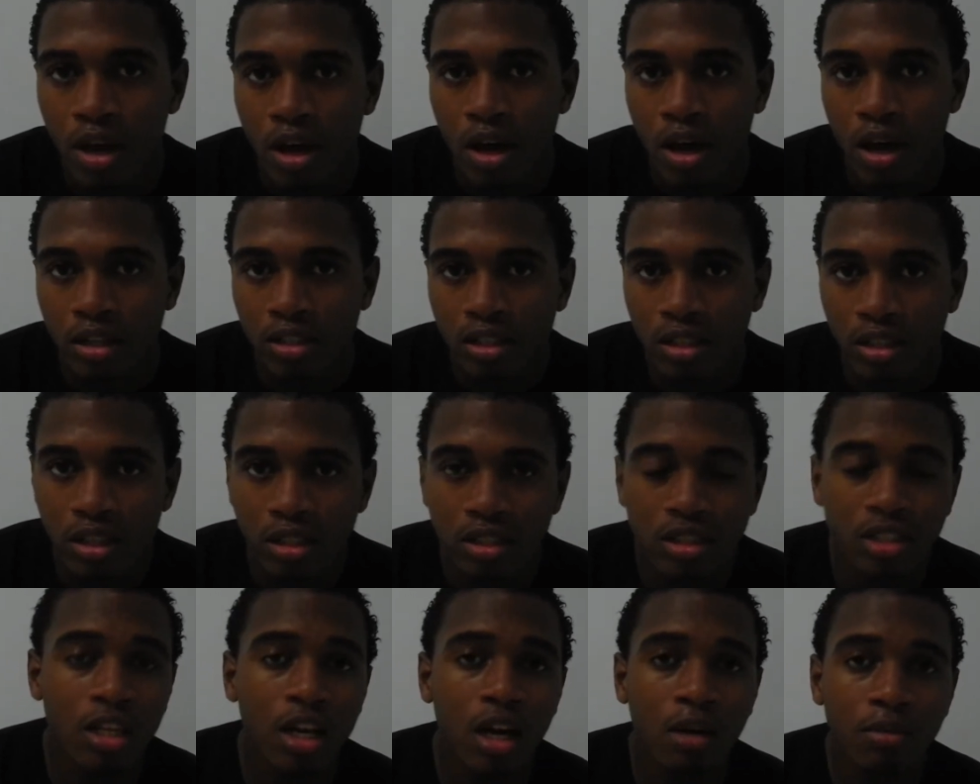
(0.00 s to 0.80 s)
It's in the
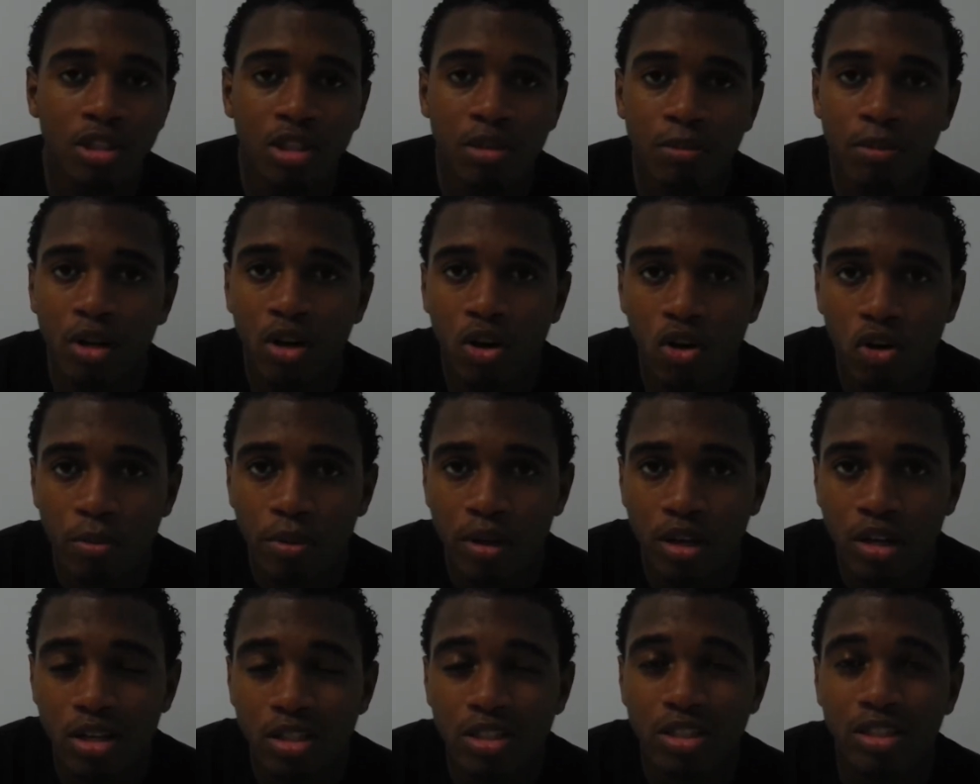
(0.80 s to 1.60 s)
description below
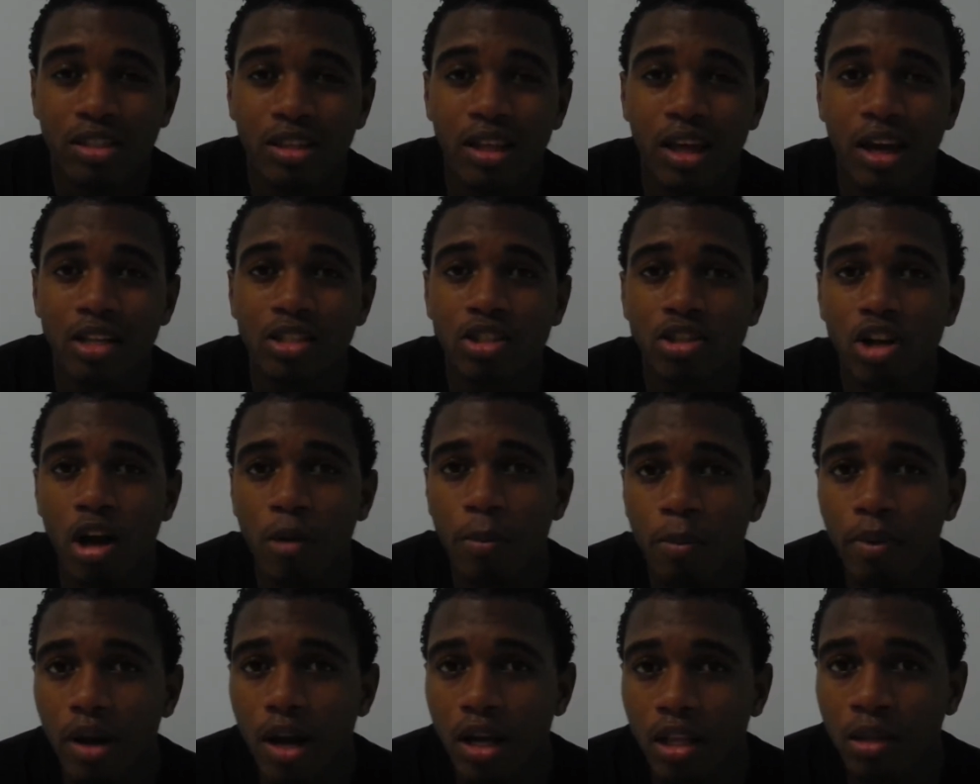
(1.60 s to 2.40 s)
because it has
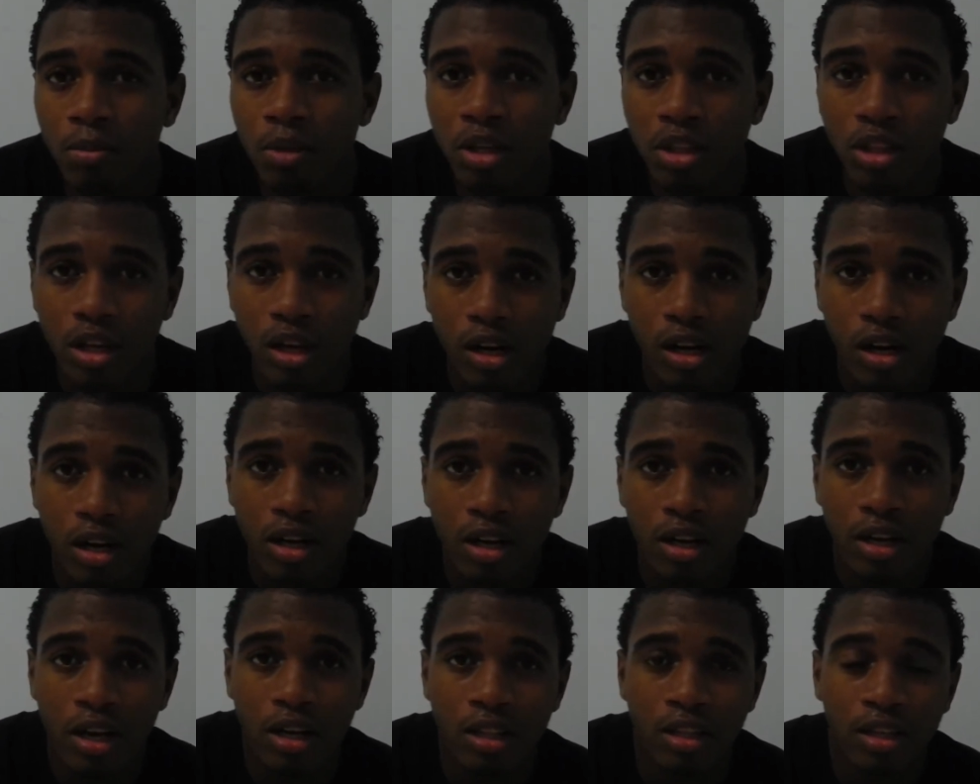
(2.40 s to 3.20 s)
copyright material
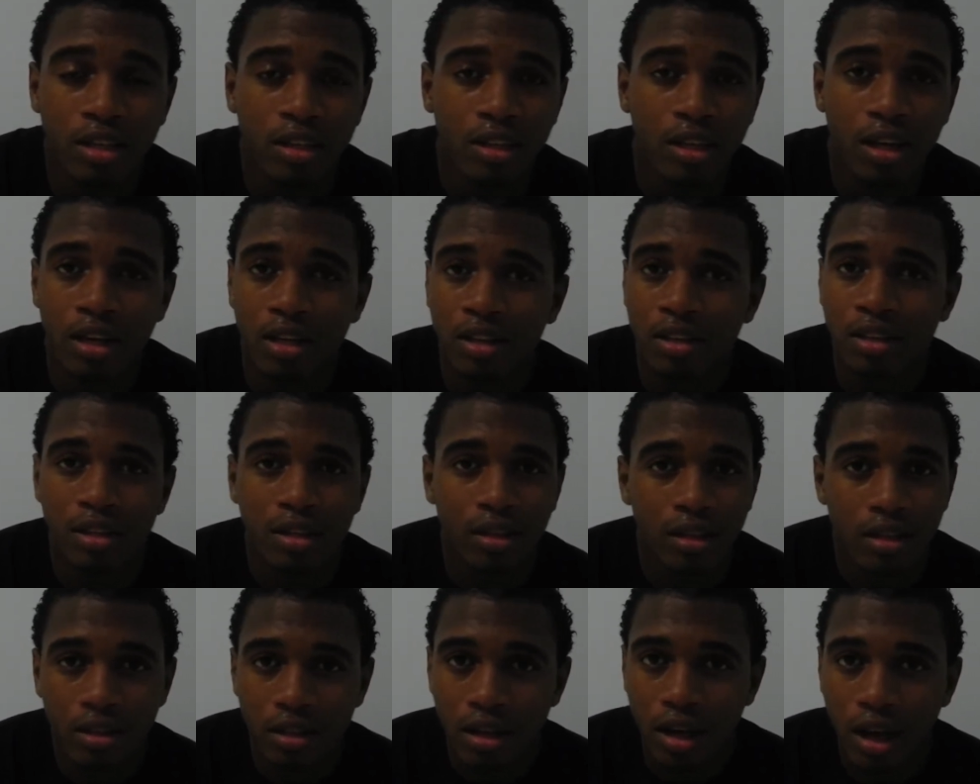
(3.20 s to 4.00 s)
in it and
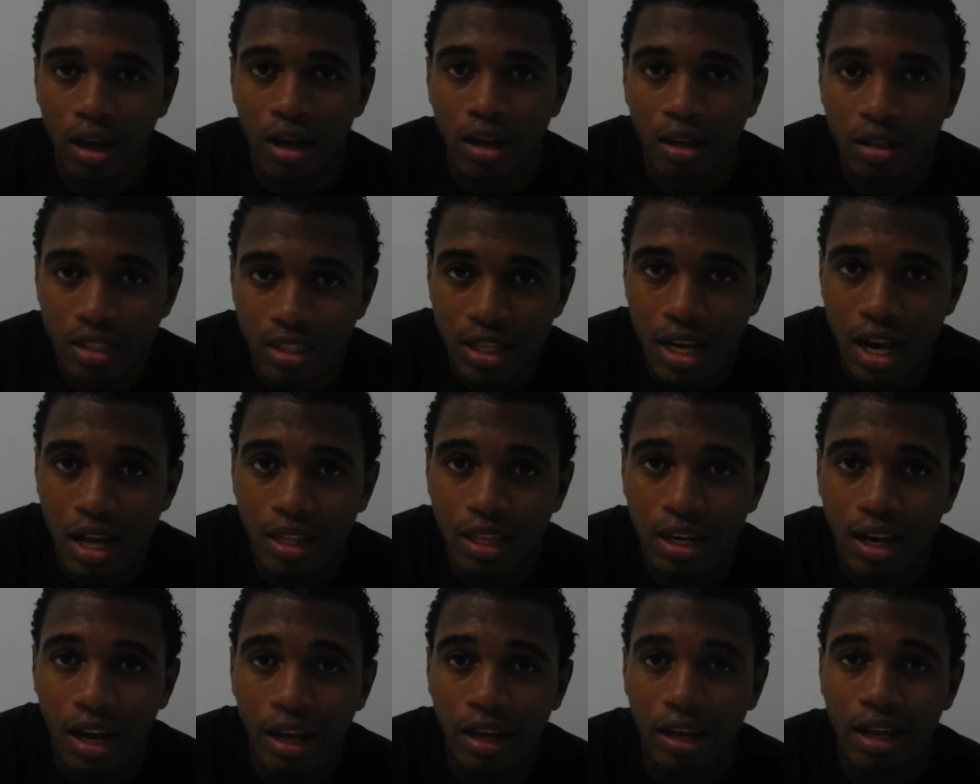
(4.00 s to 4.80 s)

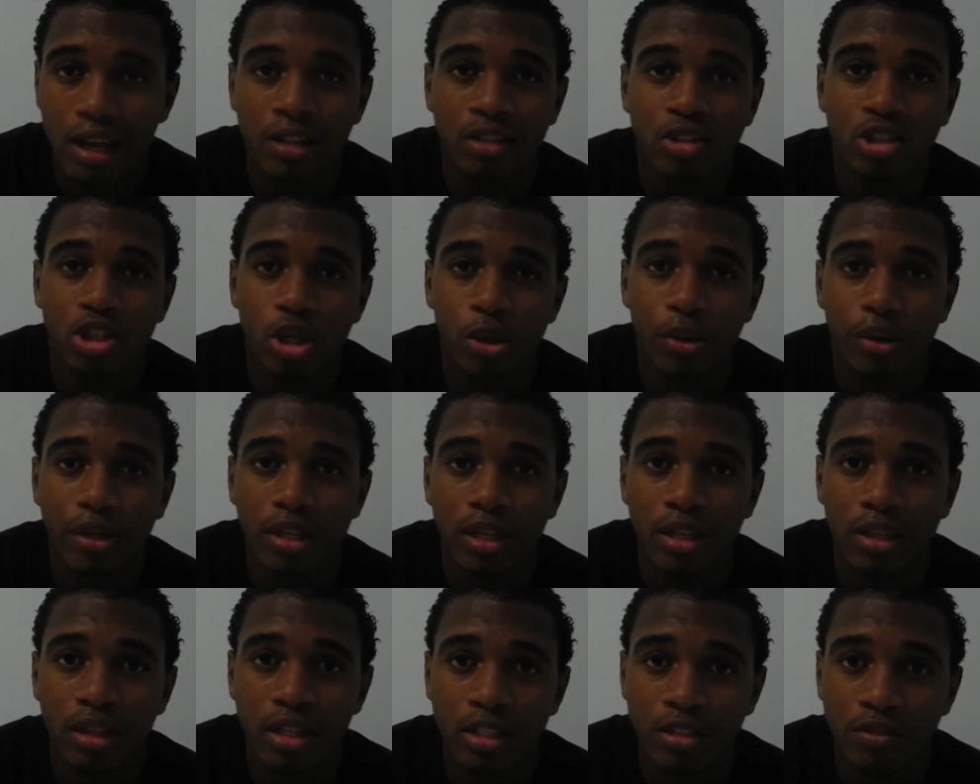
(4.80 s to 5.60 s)
sadly I can't show it
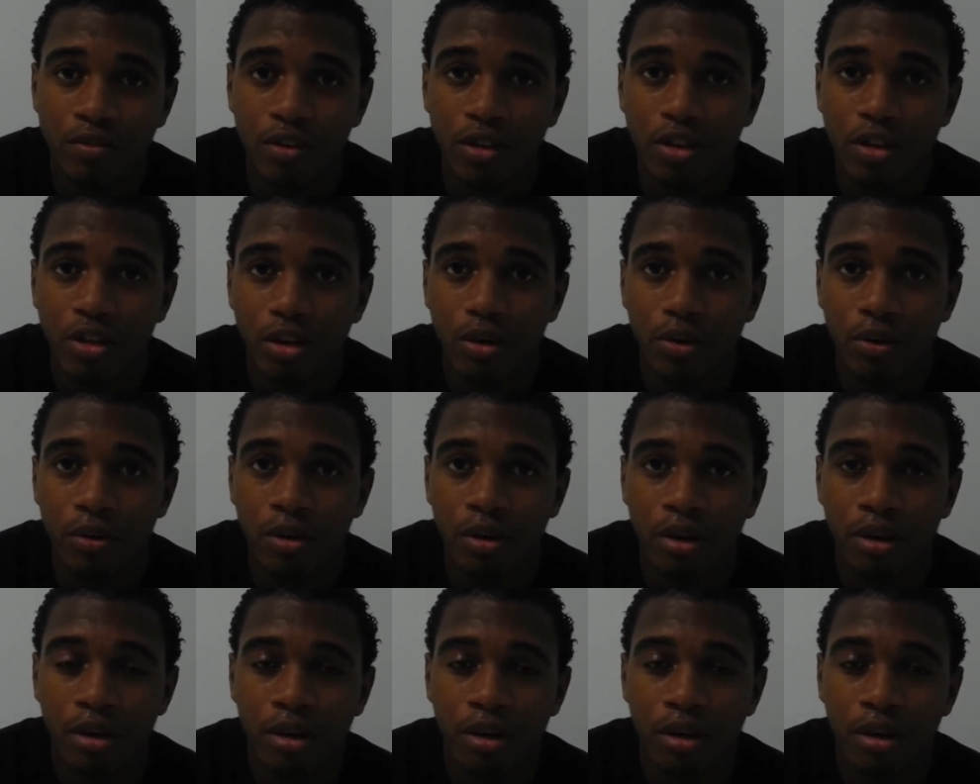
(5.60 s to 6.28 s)
in this video.